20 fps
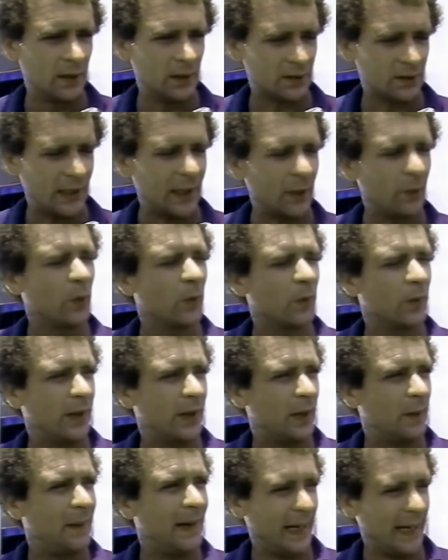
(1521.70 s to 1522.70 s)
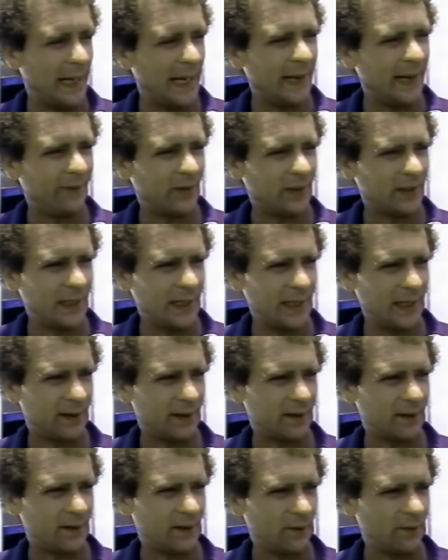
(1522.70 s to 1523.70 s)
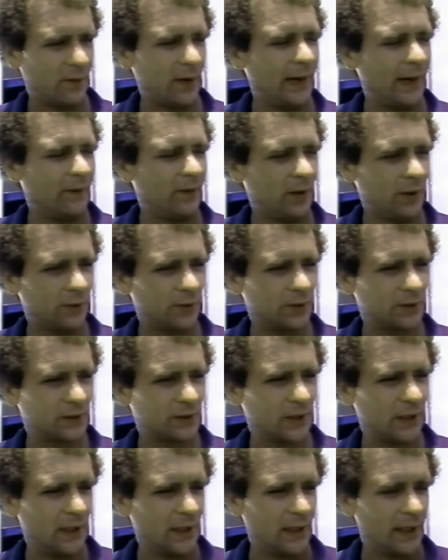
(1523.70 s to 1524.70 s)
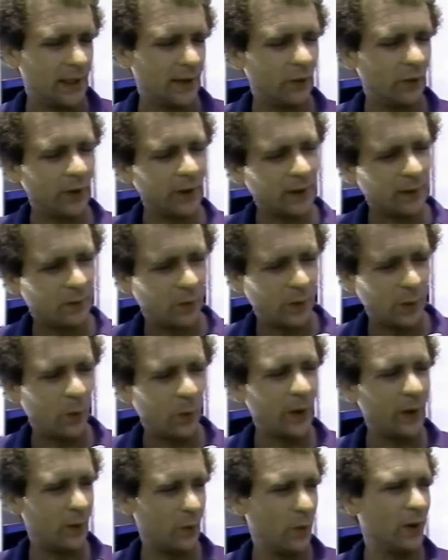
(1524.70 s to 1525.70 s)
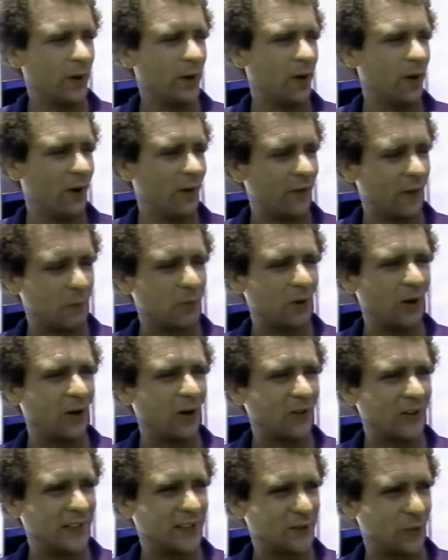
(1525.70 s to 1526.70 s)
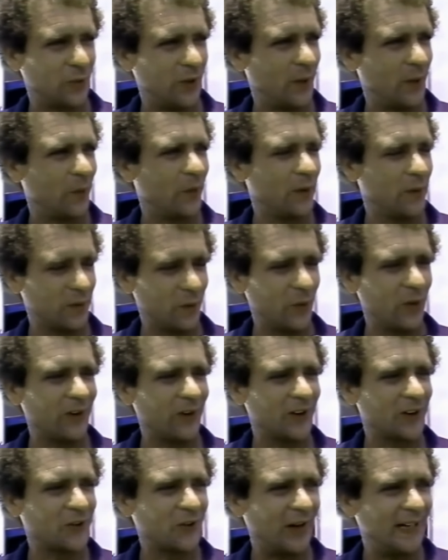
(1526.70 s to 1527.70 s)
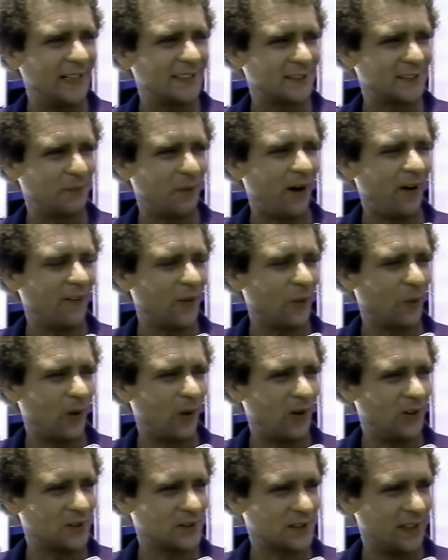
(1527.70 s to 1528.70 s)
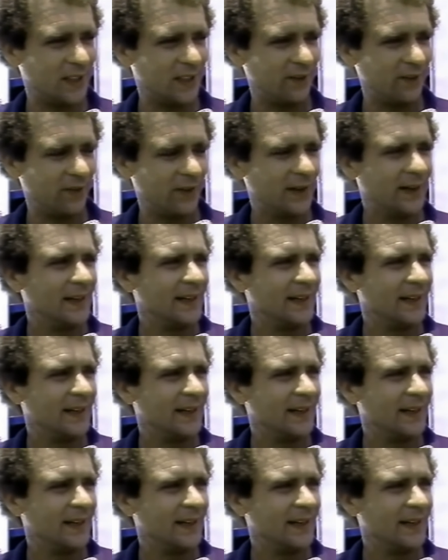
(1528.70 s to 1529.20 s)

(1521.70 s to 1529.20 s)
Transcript: looks like we're within about a half a tenth or uh, 500s. If we, we, we, we're going for broke this run, we're, we're going to try some off-the-wall stuff